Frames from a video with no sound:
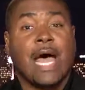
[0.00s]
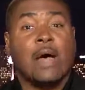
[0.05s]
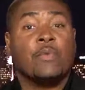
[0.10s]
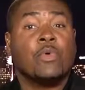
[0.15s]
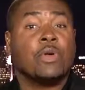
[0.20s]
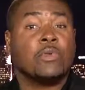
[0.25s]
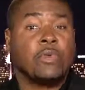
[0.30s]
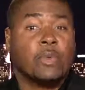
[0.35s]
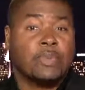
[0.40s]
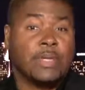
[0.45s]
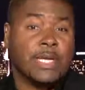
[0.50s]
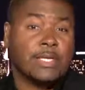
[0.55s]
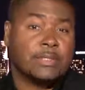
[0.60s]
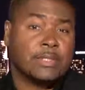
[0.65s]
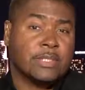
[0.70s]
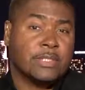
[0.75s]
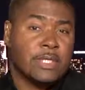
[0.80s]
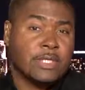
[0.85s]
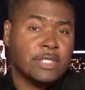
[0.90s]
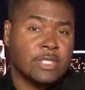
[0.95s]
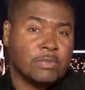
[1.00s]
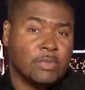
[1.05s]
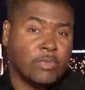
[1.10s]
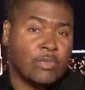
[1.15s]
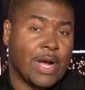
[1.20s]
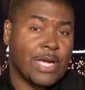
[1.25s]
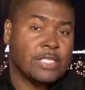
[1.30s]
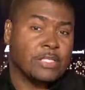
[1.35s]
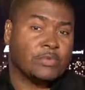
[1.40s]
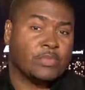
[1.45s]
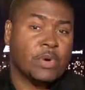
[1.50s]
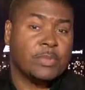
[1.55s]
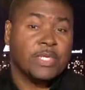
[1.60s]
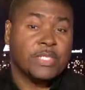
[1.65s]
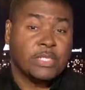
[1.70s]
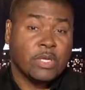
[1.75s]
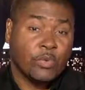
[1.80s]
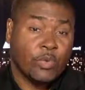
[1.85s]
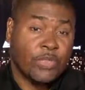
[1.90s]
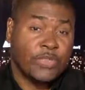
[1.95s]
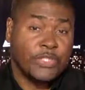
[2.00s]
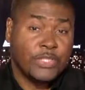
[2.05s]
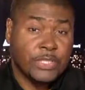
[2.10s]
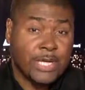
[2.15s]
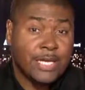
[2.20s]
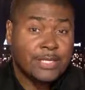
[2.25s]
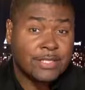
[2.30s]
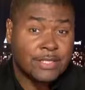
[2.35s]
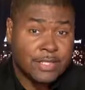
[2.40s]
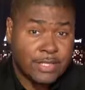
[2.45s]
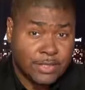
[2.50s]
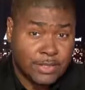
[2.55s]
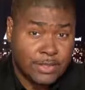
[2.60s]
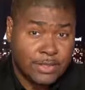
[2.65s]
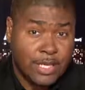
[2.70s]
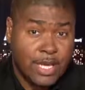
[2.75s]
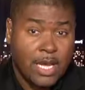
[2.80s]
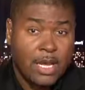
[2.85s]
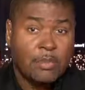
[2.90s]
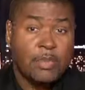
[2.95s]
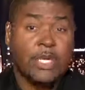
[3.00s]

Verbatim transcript: I want to replace the system of white supremacy with justice